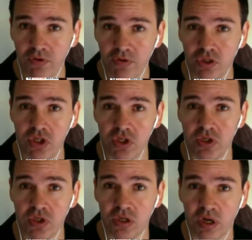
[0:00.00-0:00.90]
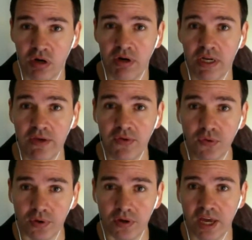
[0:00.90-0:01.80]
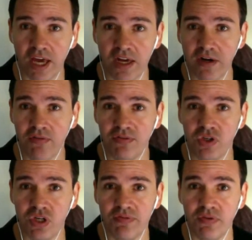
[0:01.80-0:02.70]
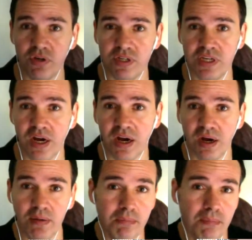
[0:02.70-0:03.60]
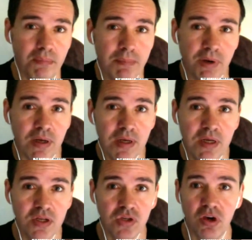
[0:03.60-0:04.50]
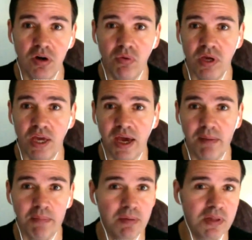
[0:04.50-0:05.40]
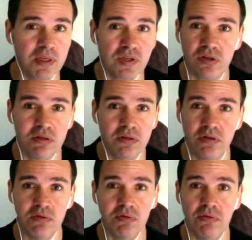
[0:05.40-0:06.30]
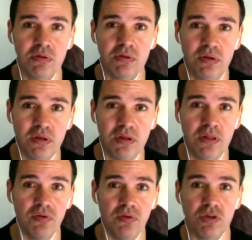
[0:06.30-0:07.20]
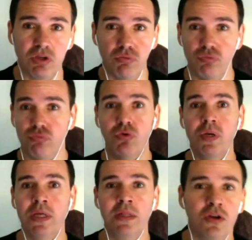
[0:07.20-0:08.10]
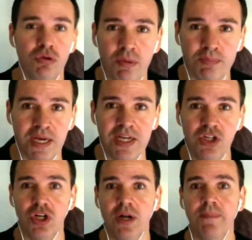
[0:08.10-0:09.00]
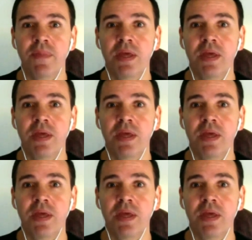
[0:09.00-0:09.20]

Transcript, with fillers: if your teachers are any good? How do you know if a G4 guitar member is going to work out? Maybe they're just ruining your reputation.